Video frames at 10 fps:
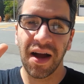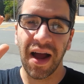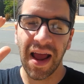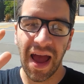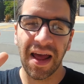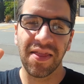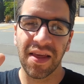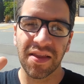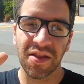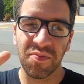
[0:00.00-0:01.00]
I had
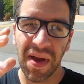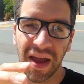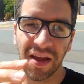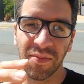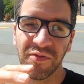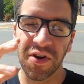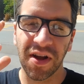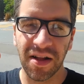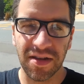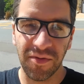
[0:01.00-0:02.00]
this as backup for
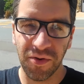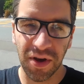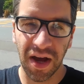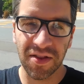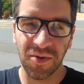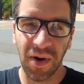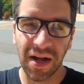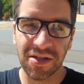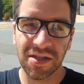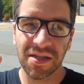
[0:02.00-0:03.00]
content for you guys to
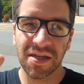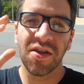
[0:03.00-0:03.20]
watch.